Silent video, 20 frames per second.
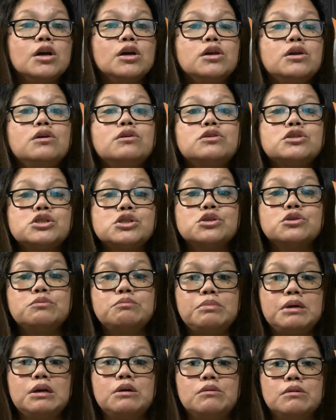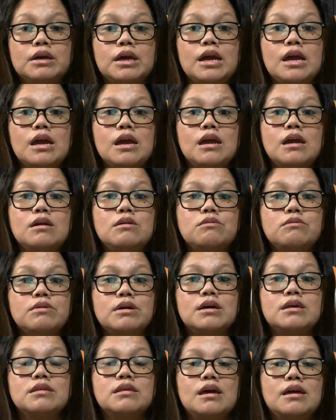you should be okay
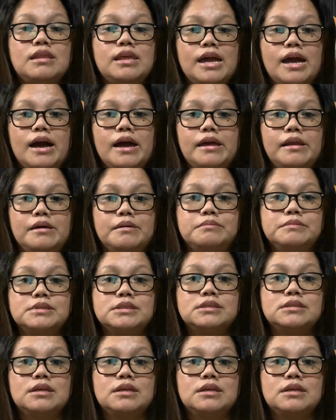with the items